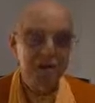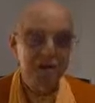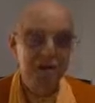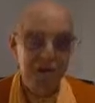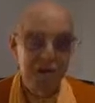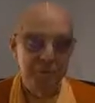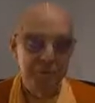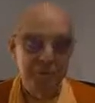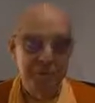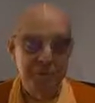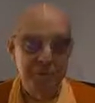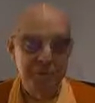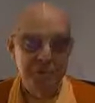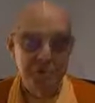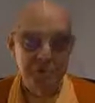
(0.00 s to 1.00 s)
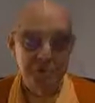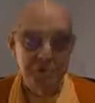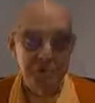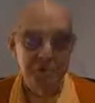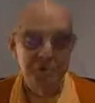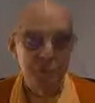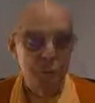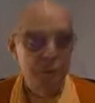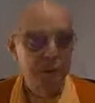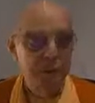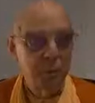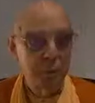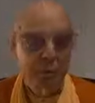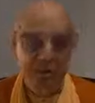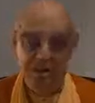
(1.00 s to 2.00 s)
time, the snake went
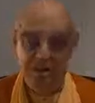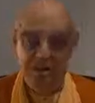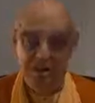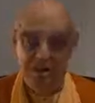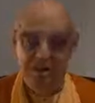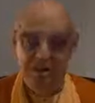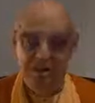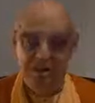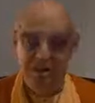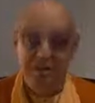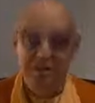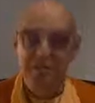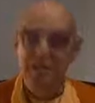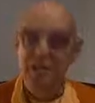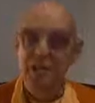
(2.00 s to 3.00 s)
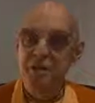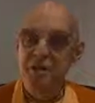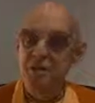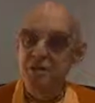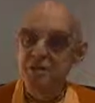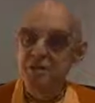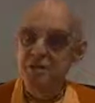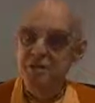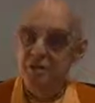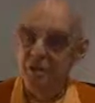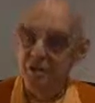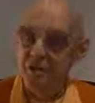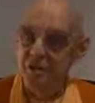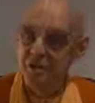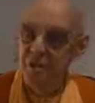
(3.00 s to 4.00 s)
away, leaving the Lord
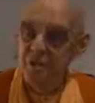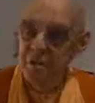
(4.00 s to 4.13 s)
aside.